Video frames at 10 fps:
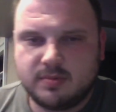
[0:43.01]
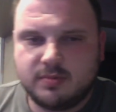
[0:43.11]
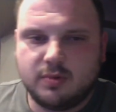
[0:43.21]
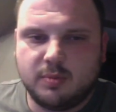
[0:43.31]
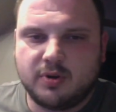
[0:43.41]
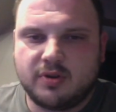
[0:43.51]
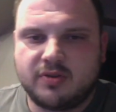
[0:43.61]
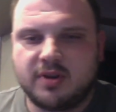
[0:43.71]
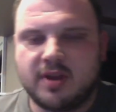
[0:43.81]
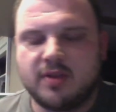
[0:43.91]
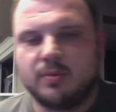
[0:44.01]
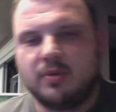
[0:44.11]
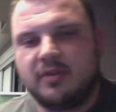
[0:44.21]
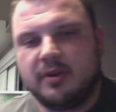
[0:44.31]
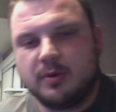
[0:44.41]
We'll put it together. We'll
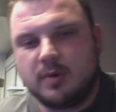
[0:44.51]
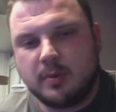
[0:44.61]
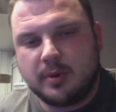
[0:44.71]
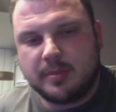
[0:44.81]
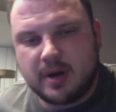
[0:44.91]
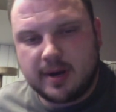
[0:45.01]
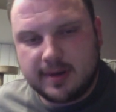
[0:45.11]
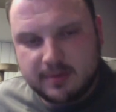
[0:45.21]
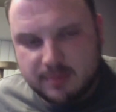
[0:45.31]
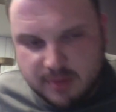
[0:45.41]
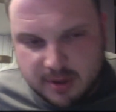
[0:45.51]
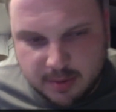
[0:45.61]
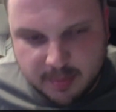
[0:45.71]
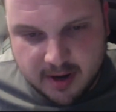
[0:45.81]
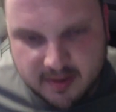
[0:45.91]
tell you what we bought, where we
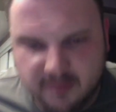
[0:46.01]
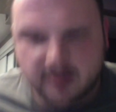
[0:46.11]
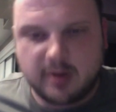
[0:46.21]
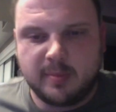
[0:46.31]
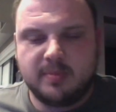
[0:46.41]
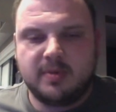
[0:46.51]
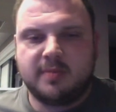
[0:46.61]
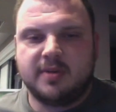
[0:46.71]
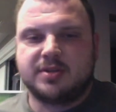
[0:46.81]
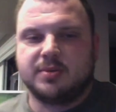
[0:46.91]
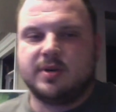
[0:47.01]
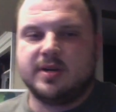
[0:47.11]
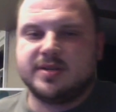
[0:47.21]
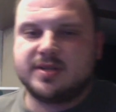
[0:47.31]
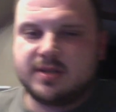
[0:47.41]
bought it from, how much it
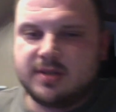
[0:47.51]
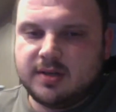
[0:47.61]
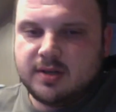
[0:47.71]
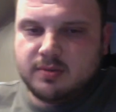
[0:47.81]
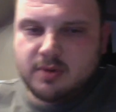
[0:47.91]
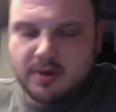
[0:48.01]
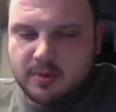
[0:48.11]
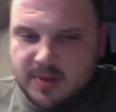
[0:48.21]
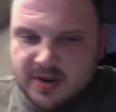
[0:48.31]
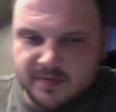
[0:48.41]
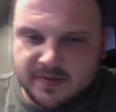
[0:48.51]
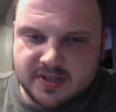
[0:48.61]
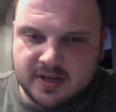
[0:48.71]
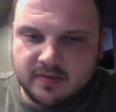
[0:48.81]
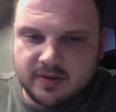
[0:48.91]
was, what are the benefits
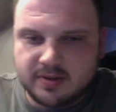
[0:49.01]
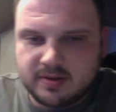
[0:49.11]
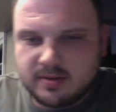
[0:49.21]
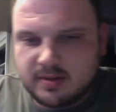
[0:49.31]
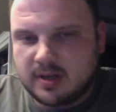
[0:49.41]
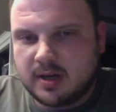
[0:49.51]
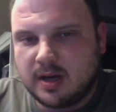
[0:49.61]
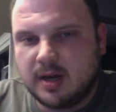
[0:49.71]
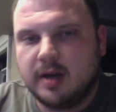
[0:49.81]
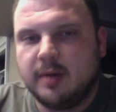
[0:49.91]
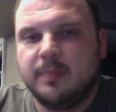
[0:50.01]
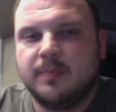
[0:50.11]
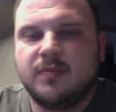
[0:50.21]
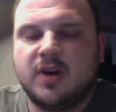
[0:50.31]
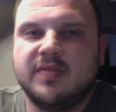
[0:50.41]
of it.
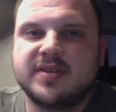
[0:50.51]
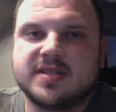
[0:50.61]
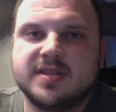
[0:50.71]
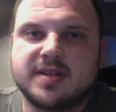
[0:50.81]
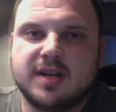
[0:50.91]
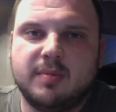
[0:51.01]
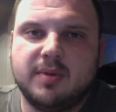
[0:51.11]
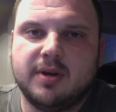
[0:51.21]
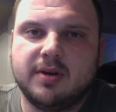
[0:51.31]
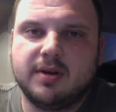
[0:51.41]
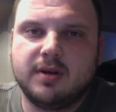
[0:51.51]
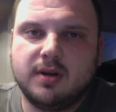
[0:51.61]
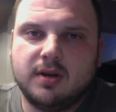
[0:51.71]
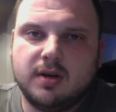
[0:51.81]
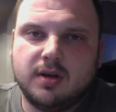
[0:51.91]
Obviously, it's going to be an
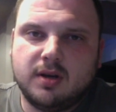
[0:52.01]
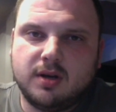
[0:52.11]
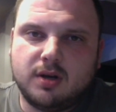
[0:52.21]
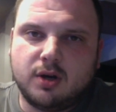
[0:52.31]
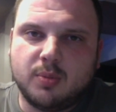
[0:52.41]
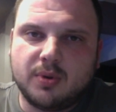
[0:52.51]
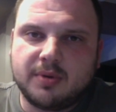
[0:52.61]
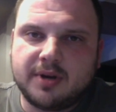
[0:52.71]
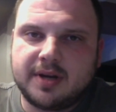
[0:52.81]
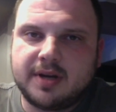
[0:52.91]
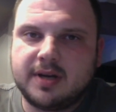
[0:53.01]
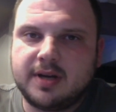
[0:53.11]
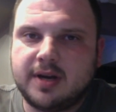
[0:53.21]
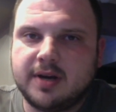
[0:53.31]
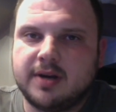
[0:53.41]
open rig
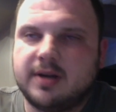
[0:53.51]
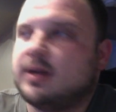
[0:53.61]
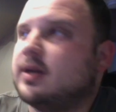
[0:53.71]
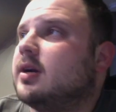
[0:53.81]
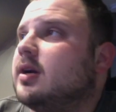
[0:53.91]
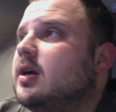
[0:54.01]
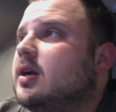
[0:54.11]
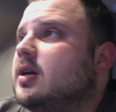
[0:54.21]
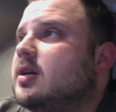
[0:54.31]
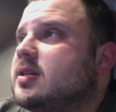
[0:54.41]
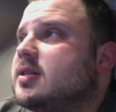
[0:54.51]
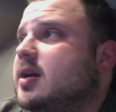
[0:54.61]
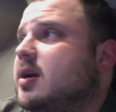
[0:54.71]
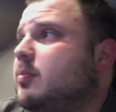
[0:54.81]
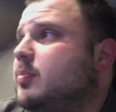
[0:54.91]
here
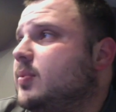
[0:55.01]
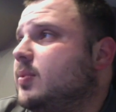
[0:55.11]
setup.